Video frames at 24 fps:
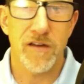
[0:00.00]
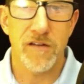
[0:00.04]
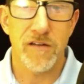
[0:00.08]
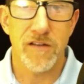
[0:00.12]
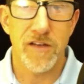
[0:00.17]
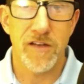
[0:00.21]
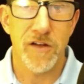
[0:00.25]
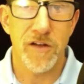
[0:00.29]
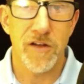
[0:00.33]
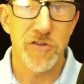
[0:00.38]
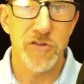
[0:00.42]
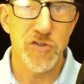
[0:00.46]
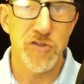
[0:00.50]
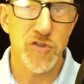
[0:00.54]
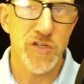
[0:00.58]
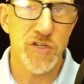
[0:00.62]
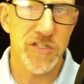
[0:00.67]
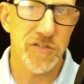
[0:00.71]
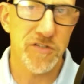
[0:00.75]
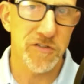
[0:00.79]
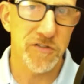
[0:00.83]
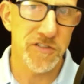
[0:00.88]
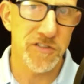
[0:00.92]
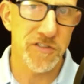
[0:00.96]
you know,
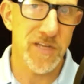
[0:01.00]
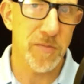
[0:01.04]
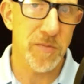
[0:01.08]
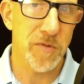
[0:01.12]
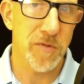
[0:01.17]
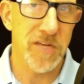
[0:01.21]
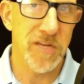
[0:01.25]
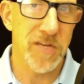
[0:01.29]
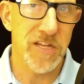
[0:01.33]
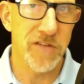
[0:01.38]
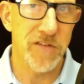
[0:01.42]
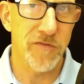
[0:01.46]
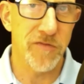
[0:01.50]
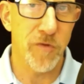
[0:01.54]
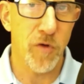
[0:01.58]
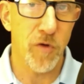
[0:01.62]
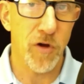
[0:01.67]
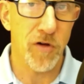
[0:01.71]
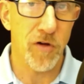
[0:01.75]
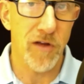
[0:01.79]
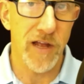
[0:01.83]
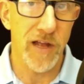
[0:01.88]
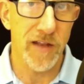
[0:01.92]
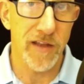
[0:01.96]
nutritional supplement in the
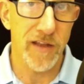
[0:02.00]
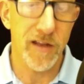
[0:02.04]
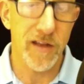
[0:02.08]
foreground.